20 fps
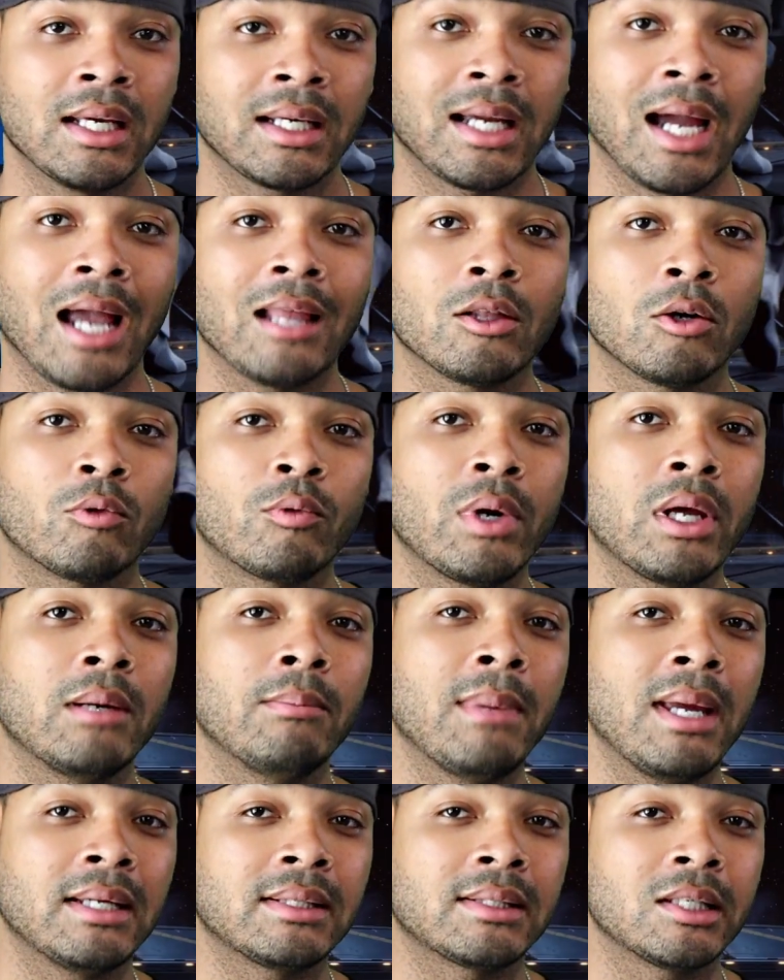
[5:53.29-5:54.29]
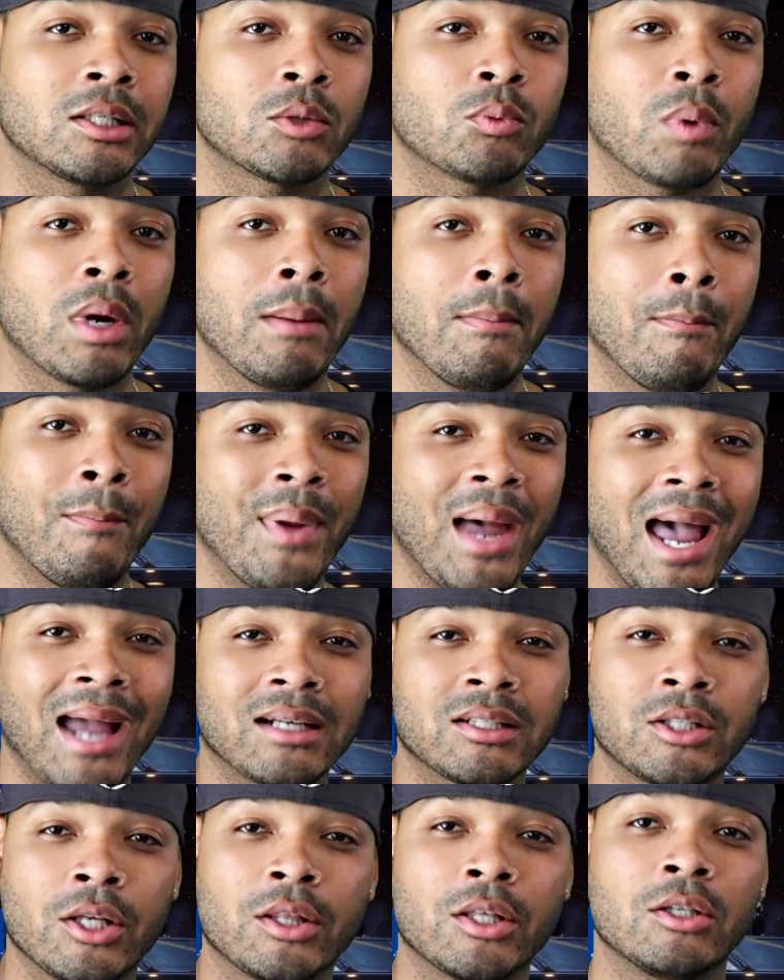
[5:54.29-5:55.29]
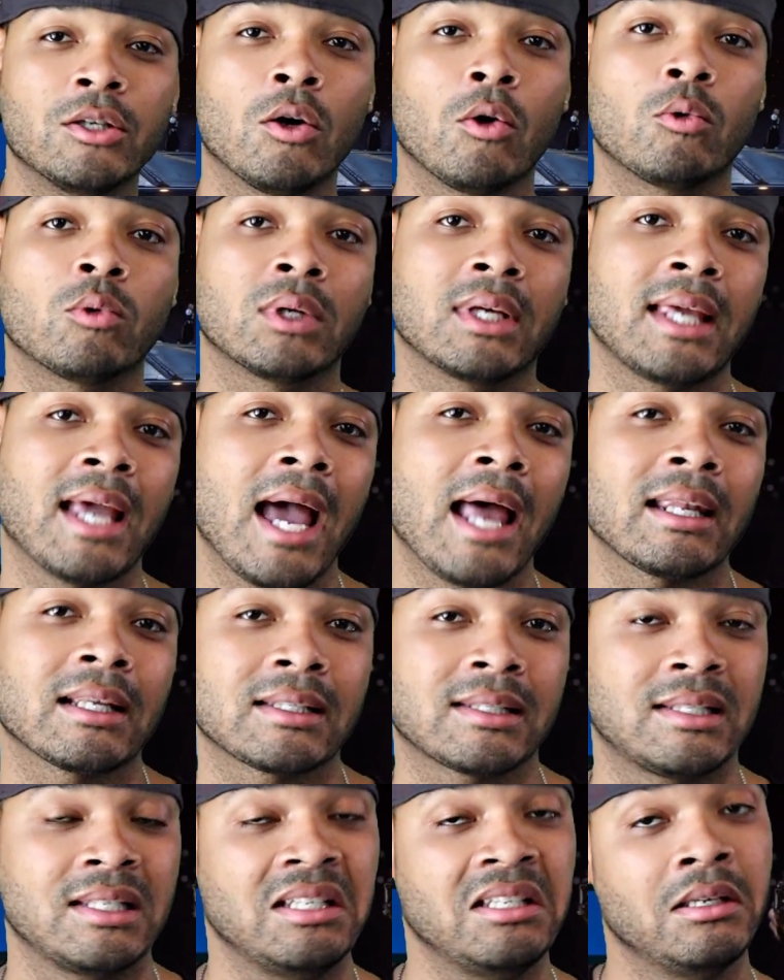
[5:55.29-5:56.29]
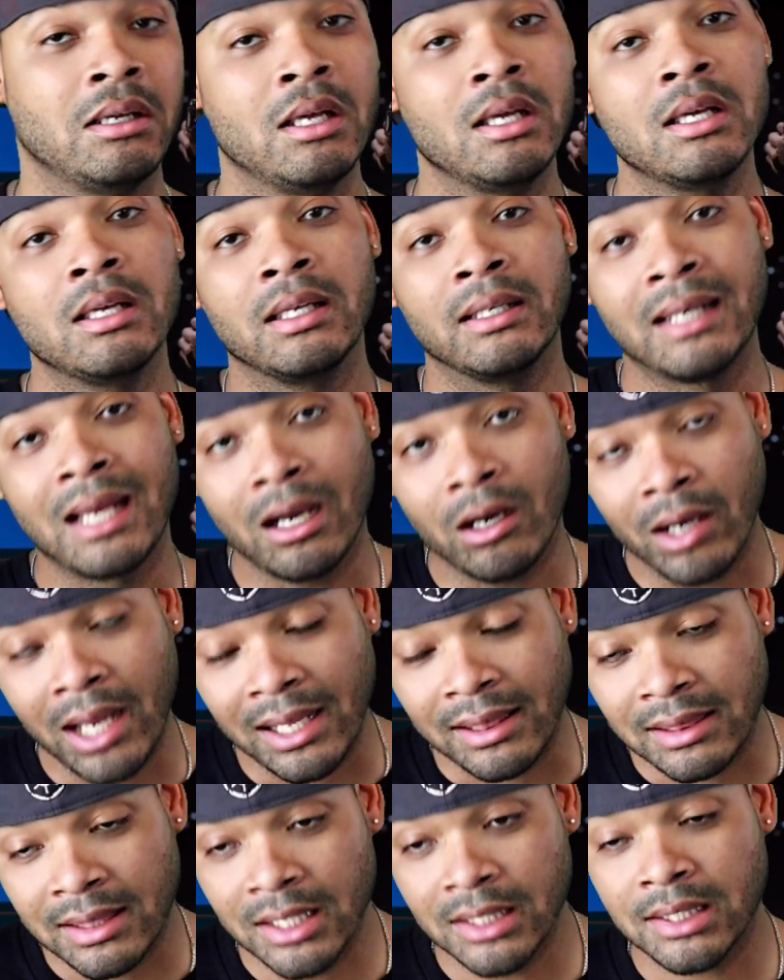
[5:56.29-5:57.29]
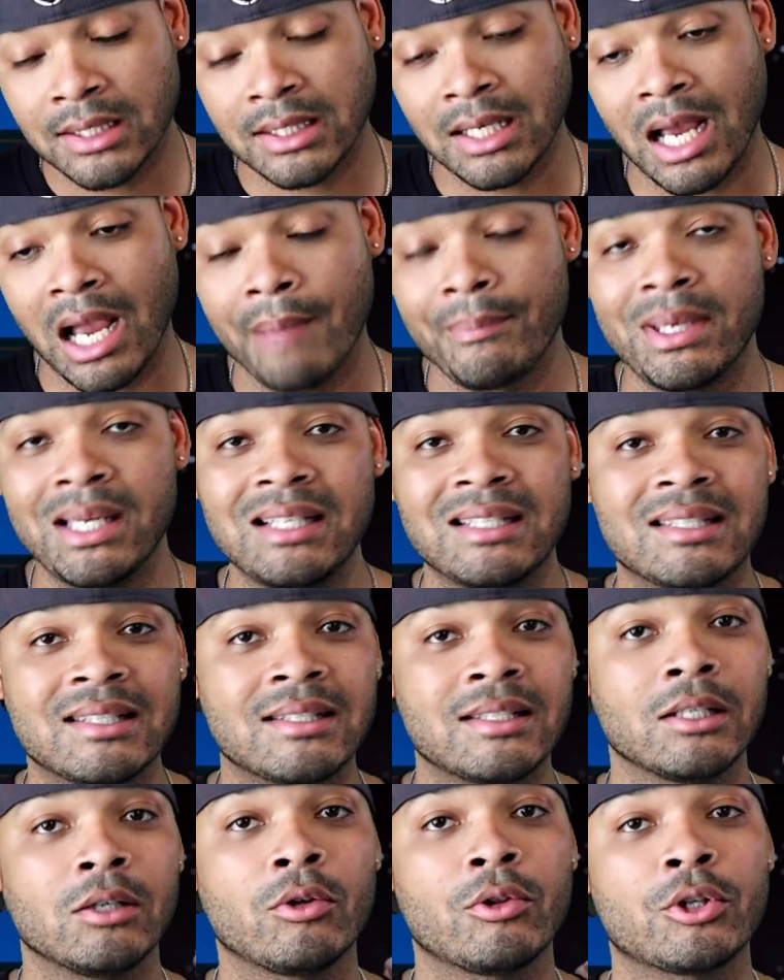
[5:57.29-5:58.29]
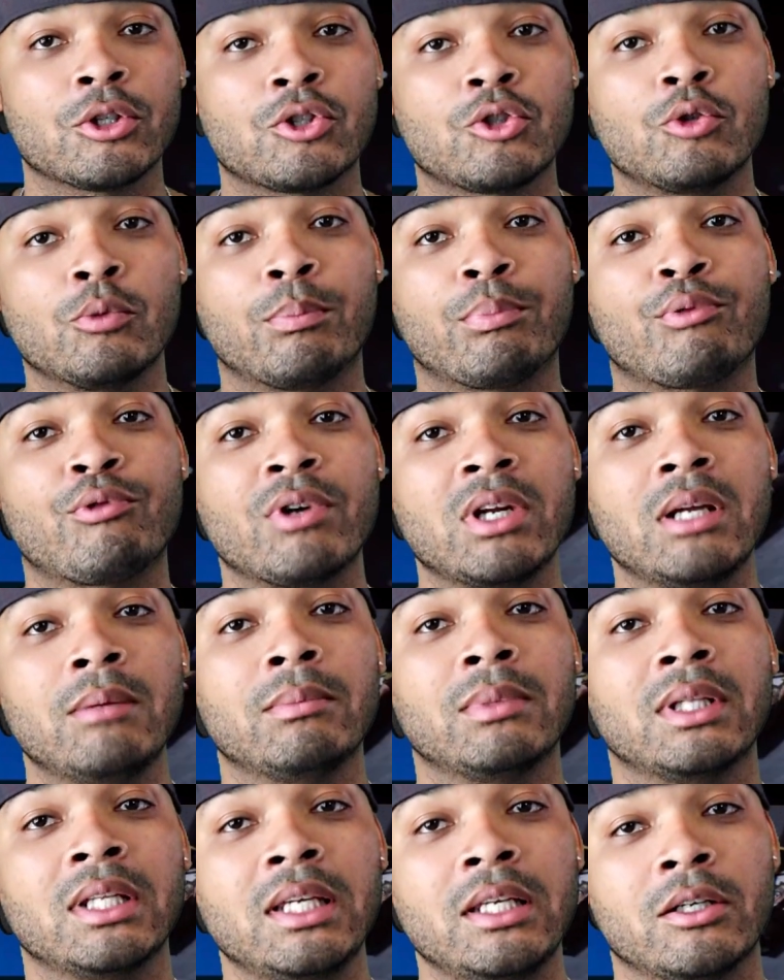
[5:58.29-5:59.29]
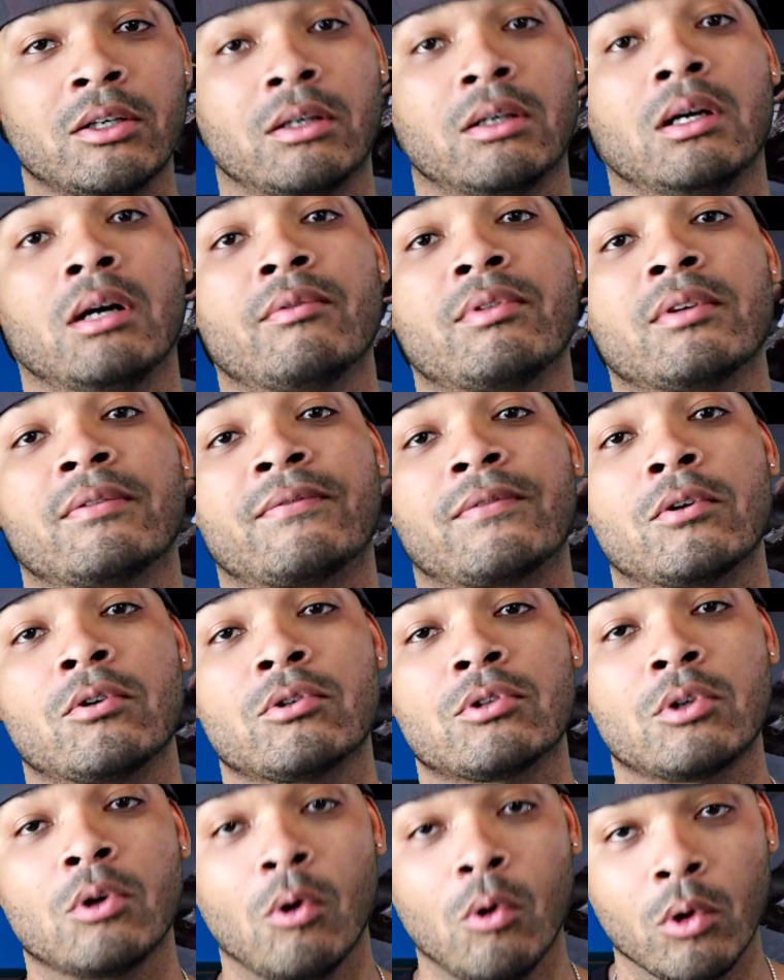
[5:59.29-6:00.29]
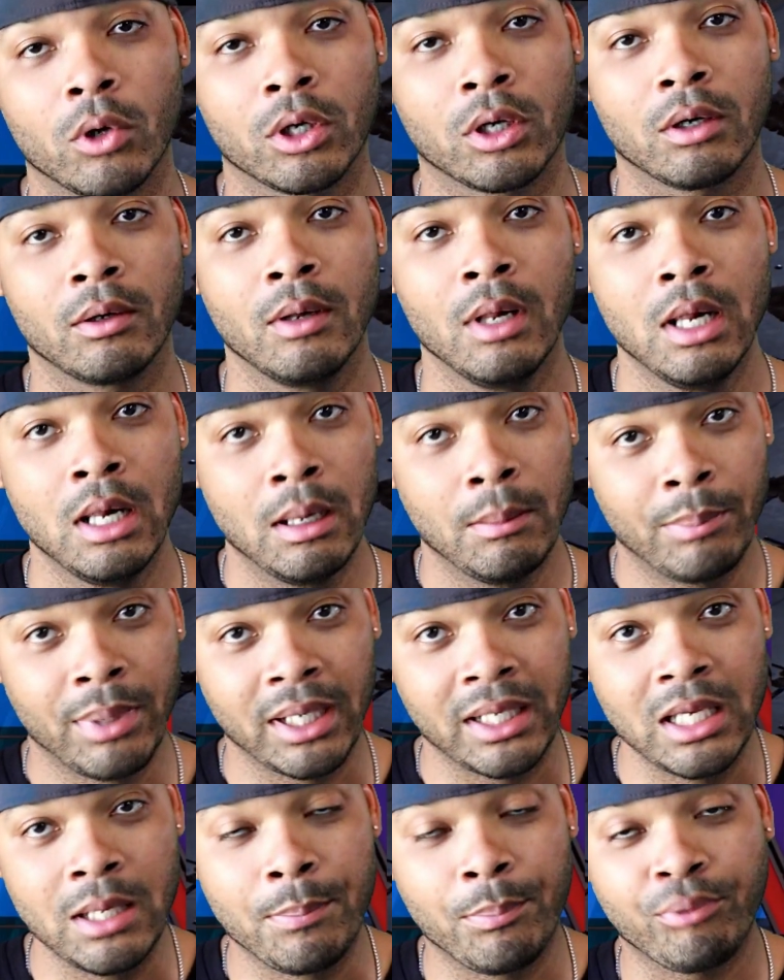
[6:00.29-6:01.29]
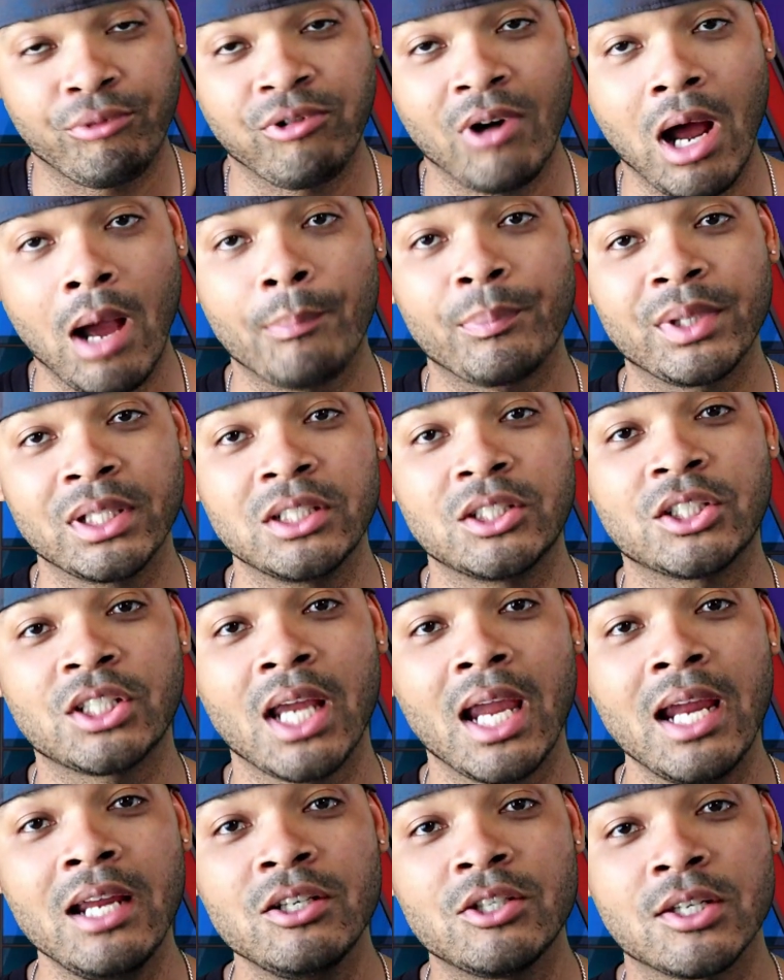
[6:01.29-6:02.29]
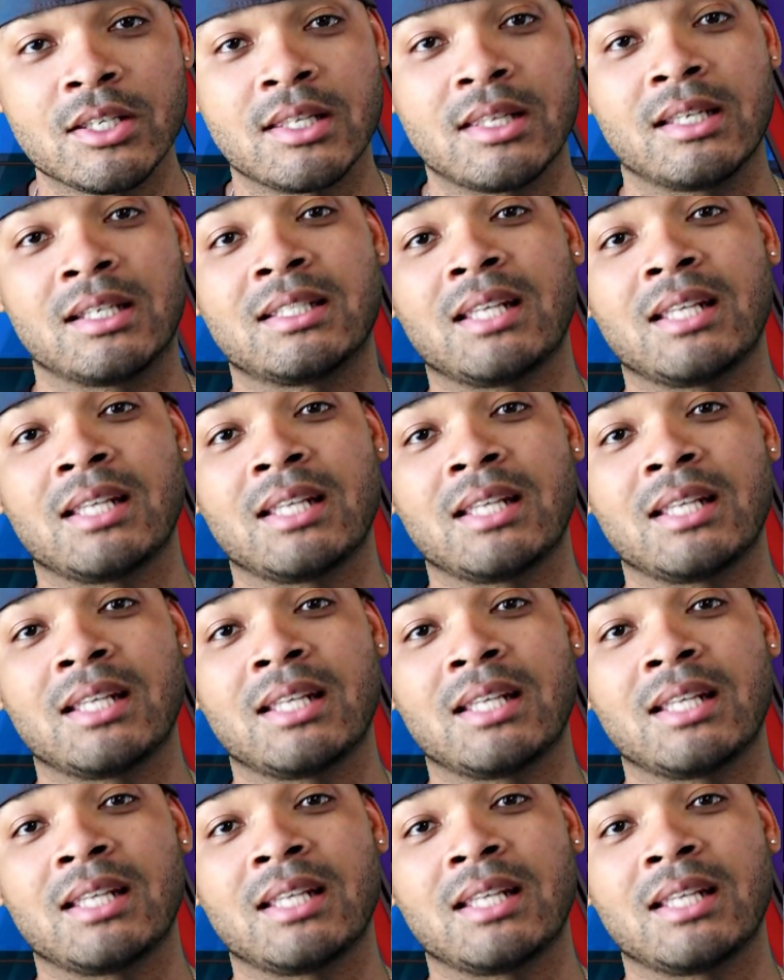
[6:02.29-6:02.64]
Kylo Ren makes his way back to the known galaxy. Now, at this time, he's still the supreme leader of the First Order, but he promptly changes the